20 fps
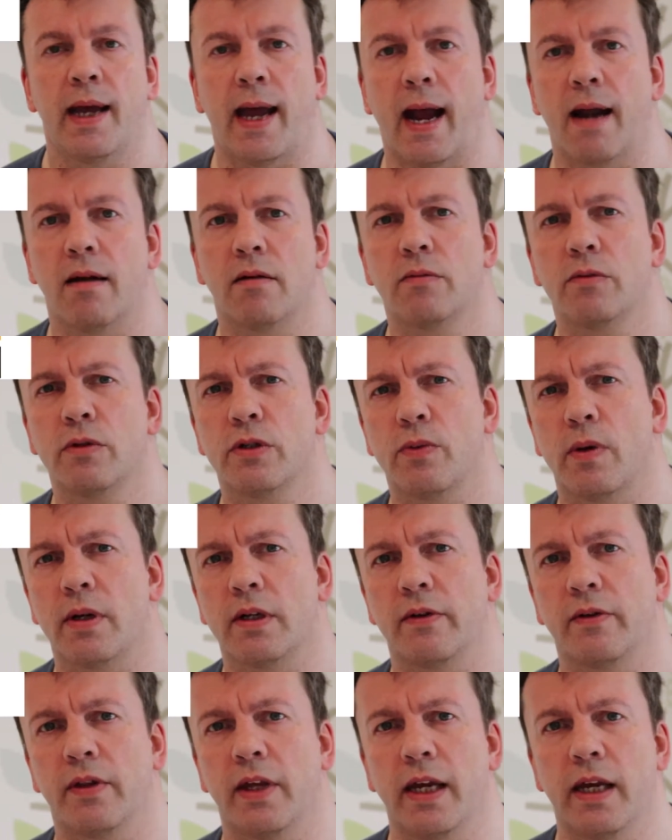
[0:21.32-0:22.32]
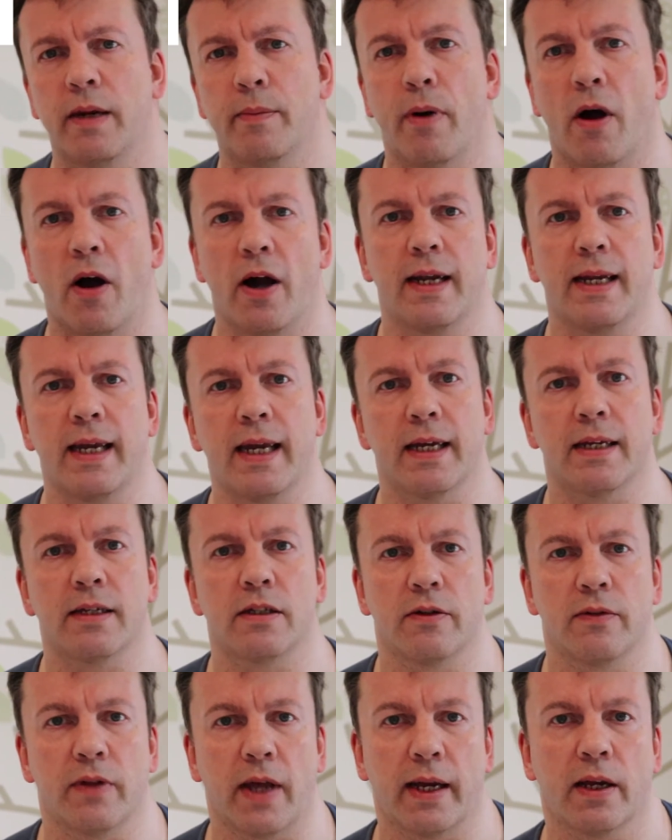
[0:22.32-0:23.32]
Aaron was one of the
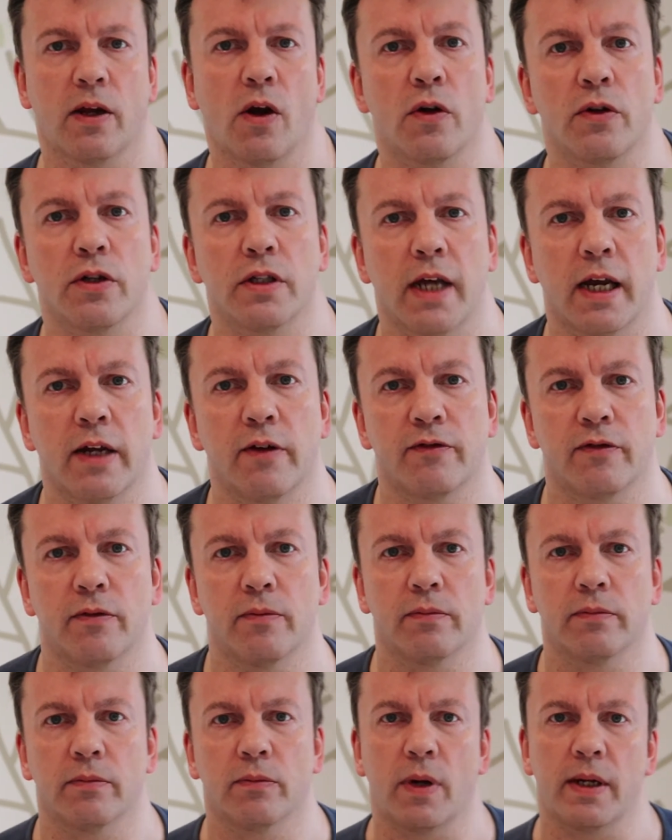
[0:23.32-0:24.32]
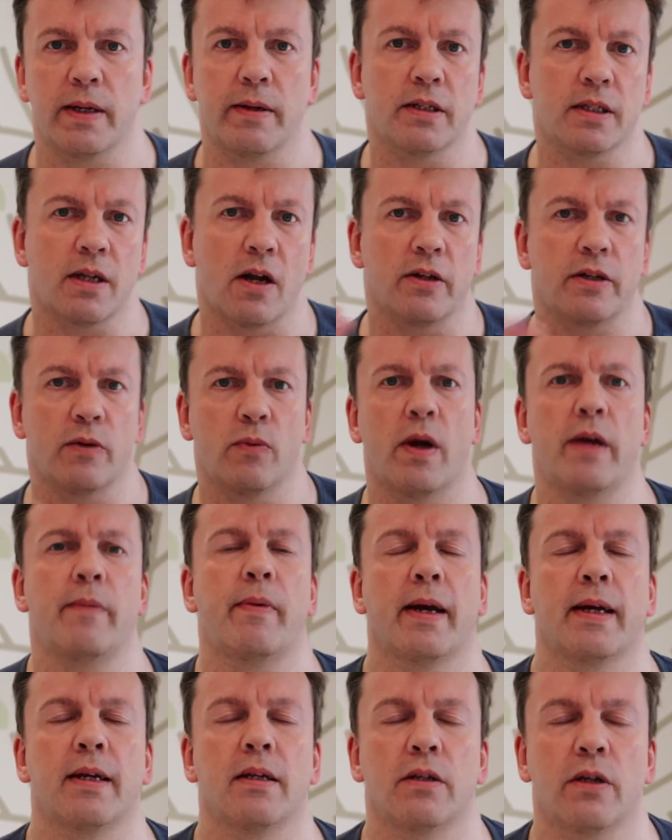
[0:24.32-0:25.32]
pioneers of that content from when he started way
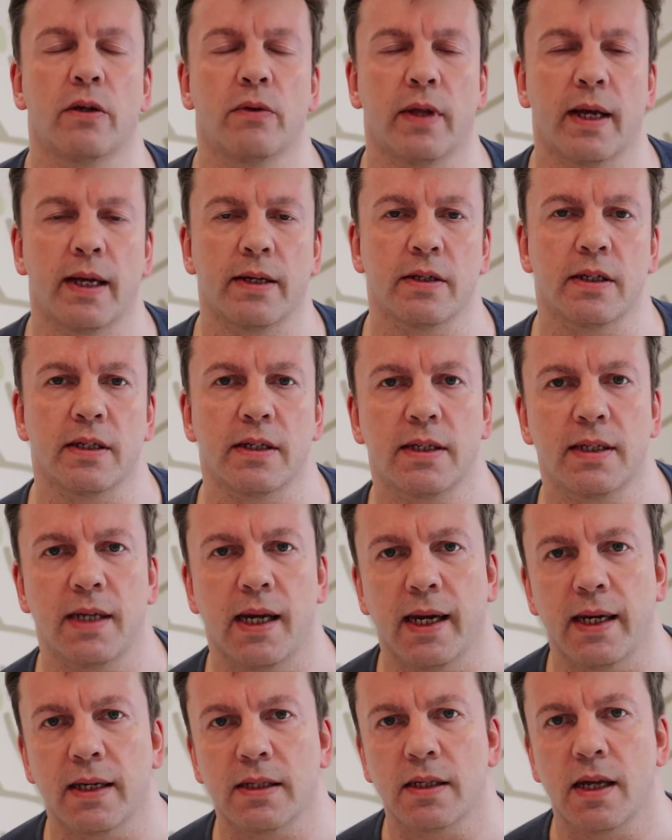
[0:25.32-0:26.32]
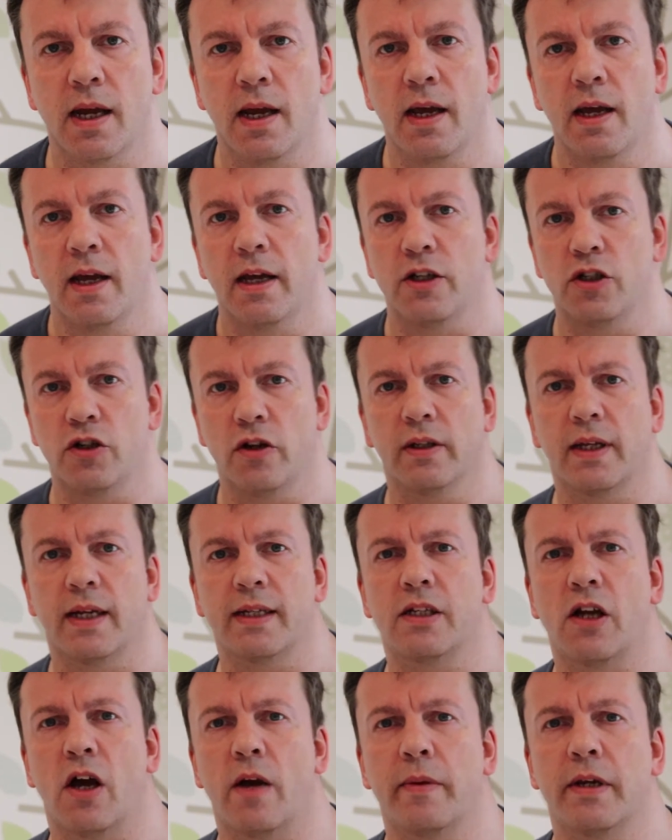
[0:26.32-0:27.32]
back in 2006, and during
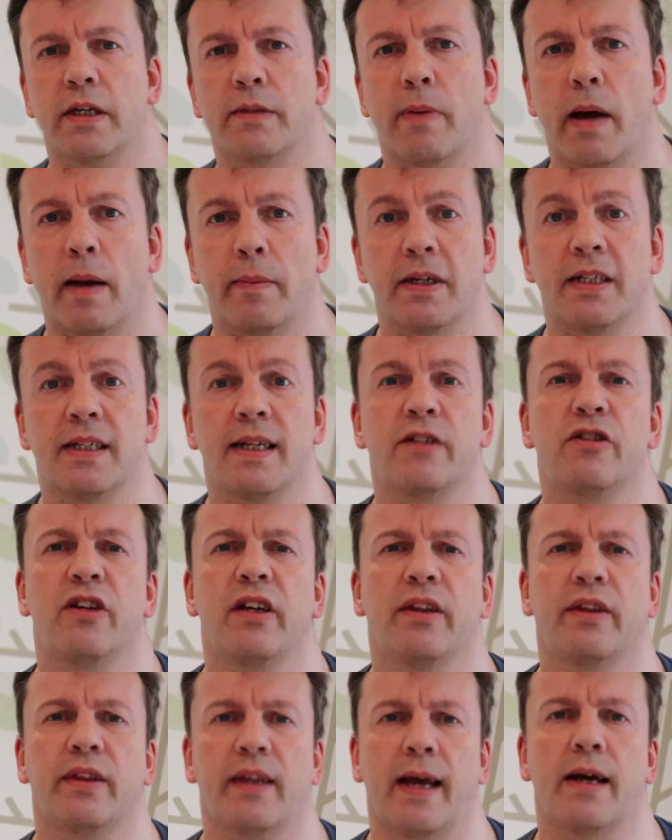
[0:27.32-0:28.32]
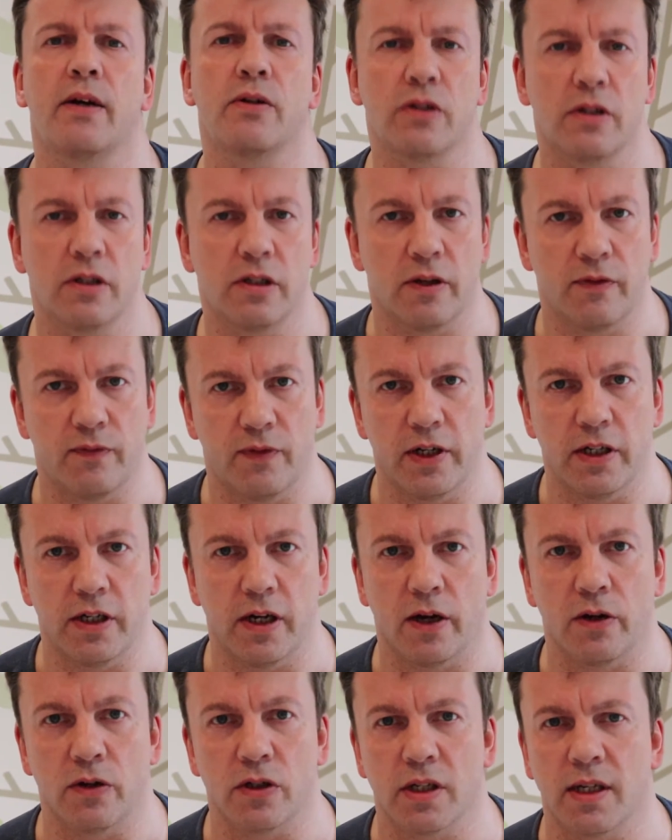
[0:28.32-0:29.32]
that time he has published literally thousands of
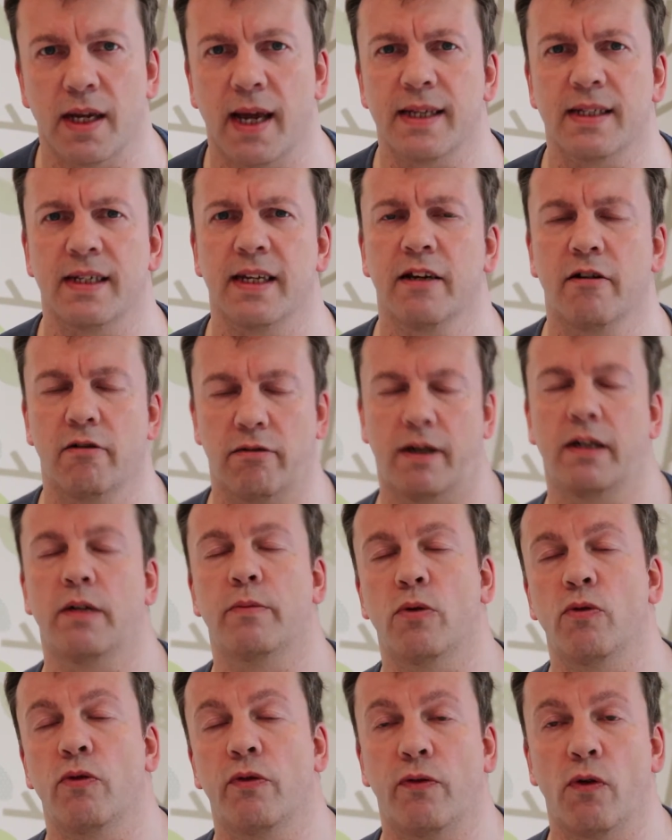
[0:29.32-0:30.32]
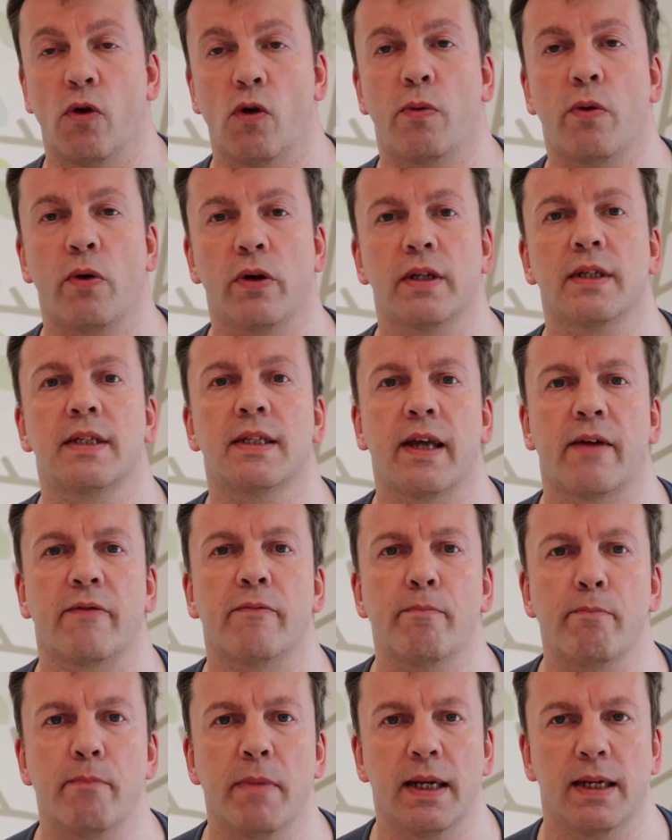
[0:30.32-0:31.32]
videos and has an incredible
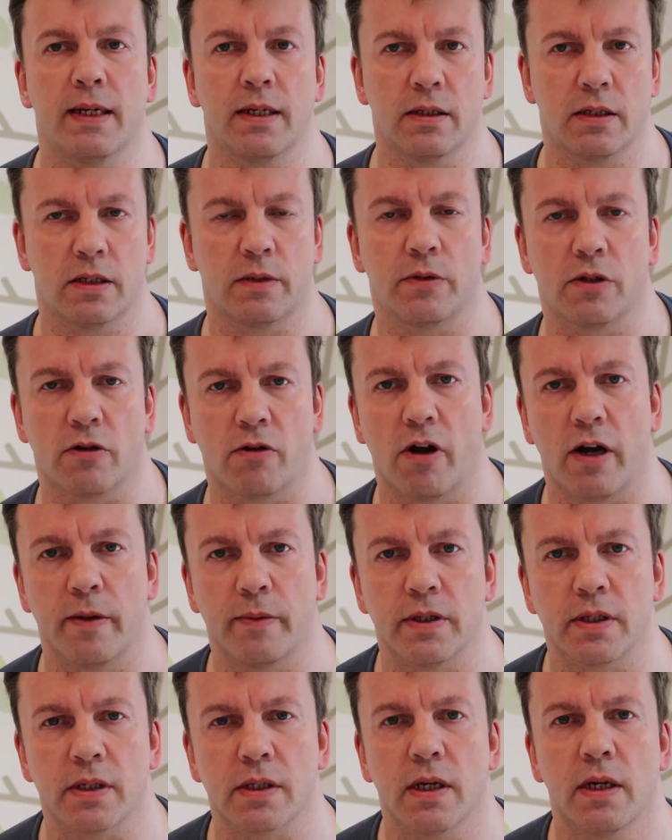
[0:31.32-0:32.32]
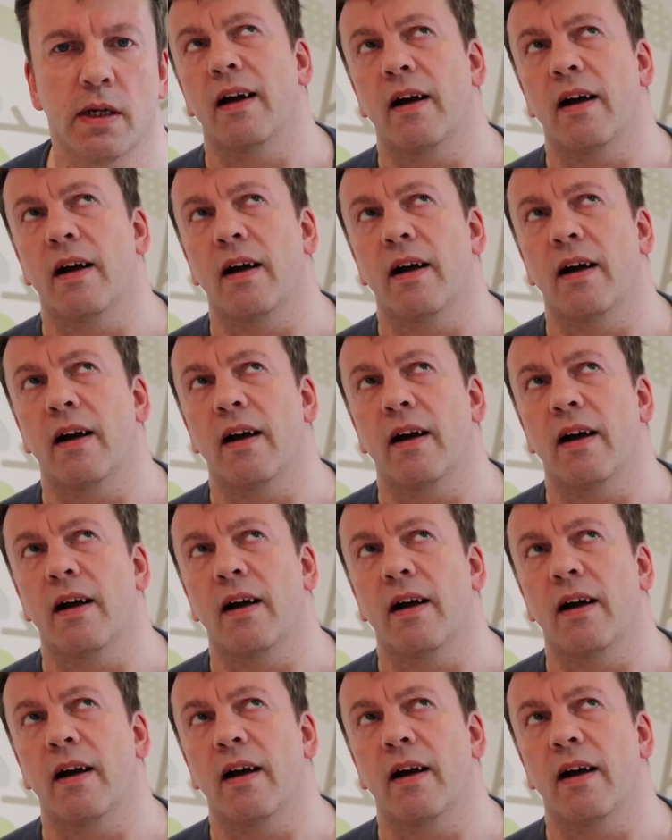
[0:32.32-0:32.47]
4.7 million subscribers.